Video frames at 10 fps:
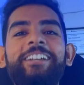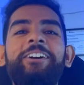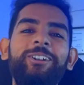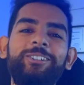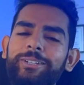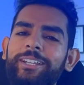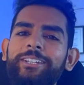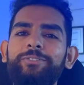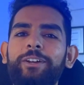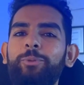Also, there
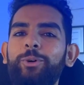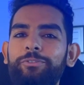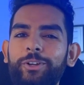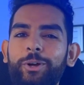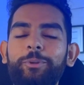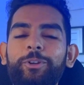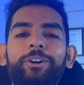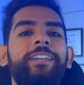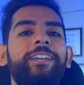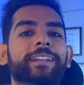is one more
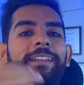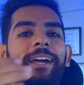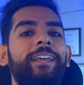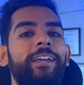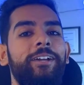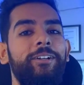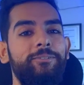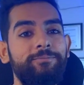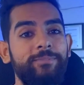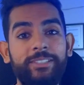phenomenon here, that
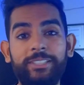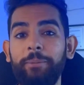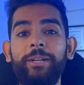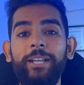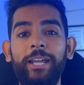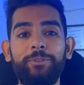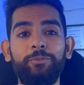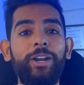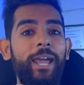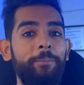sometimes
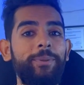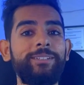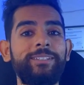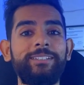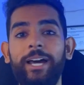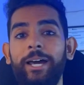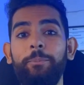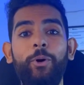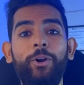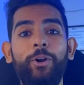what happens is our
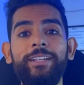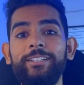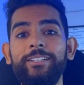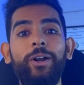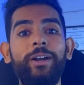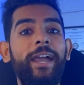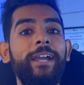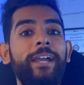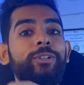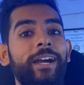body is not
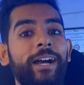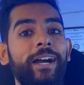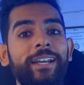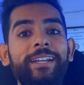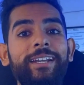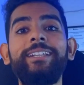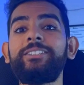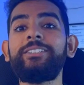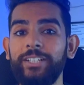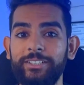actually hungry, it is
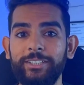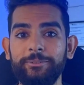thirsty.